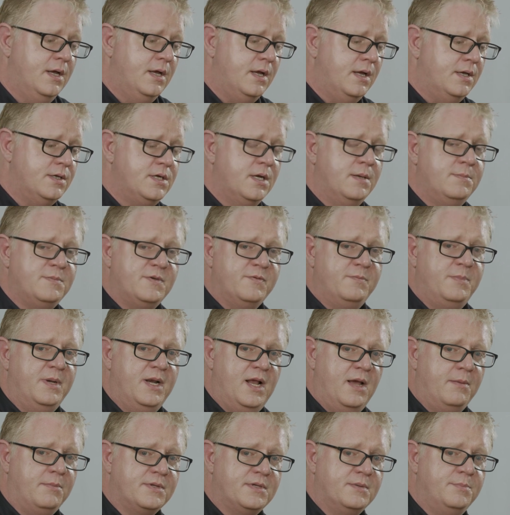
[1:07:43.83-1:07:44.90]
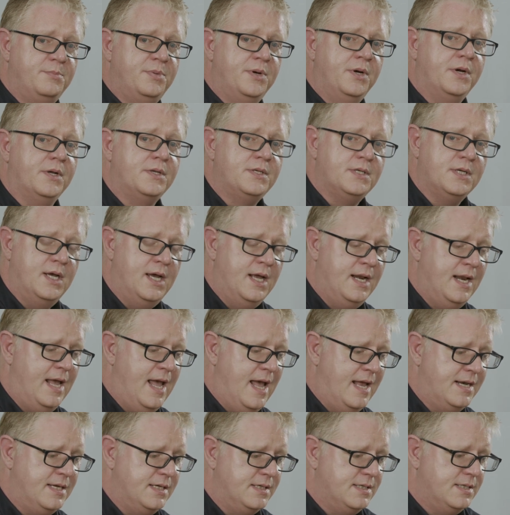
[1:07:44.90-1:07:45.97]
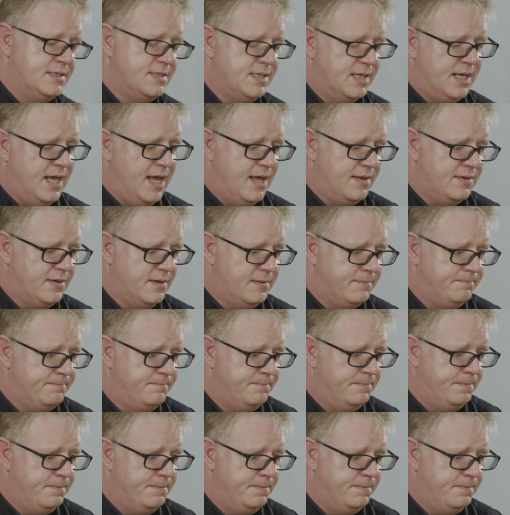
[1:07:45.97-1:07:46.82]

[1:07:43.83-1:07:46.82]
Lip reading: in terms of being able to put an edit together.